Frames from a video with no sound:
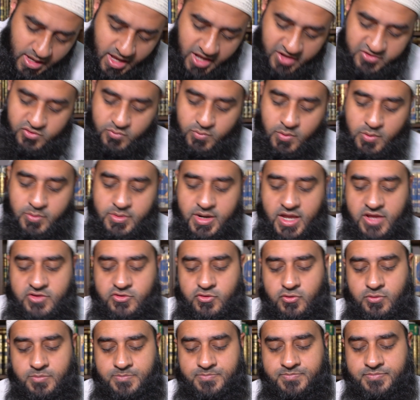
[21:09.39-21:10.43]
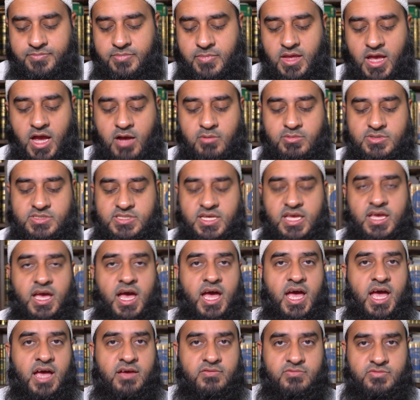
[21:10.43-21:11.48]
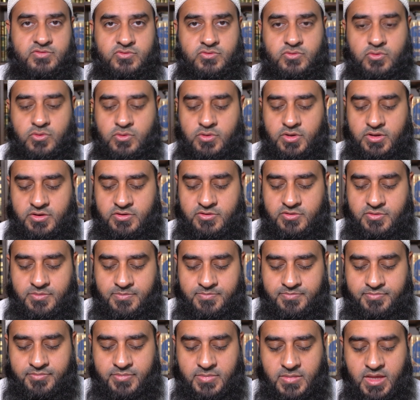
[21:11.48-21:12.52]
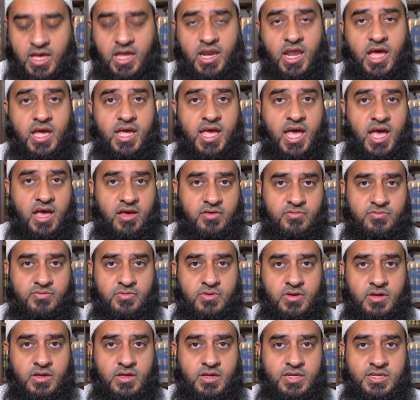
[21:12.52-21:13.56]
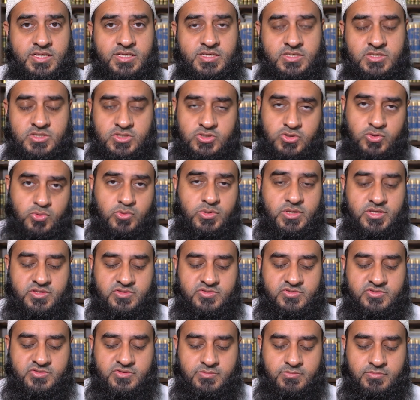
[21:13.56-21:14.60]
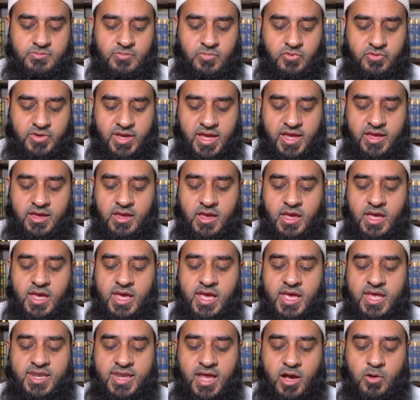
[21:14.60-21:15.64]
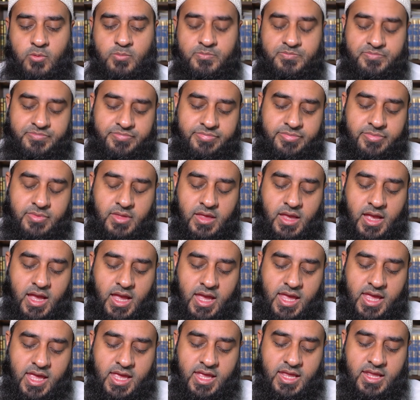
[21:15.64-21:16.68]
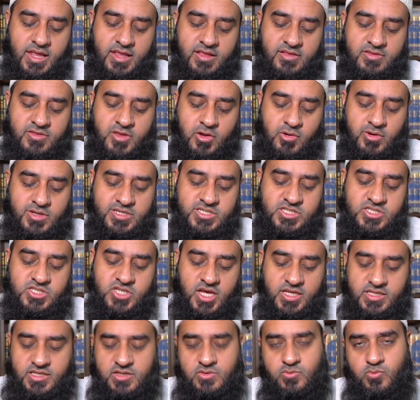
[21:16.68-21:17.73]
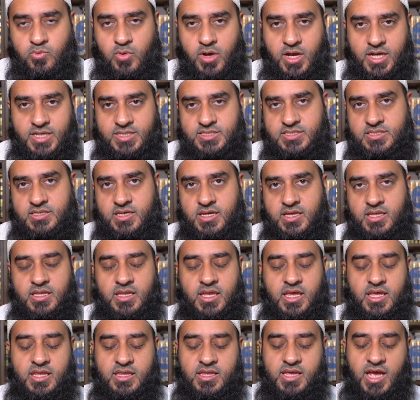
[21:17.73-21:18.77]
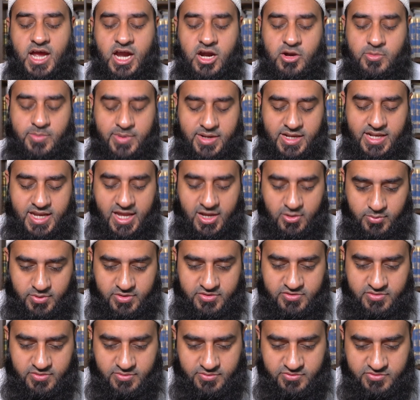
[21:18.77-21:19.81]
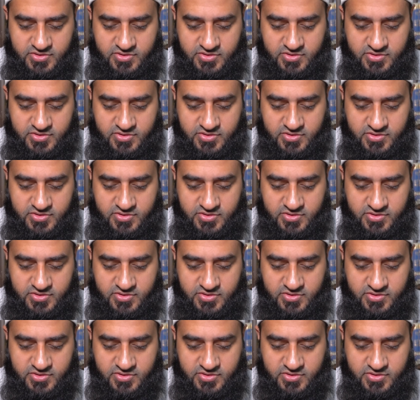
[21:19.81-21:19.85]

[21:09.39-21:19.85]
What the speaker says: And so what would I do? I would say I have student and I have students, okay? Now, there are certain words in the Arabic language,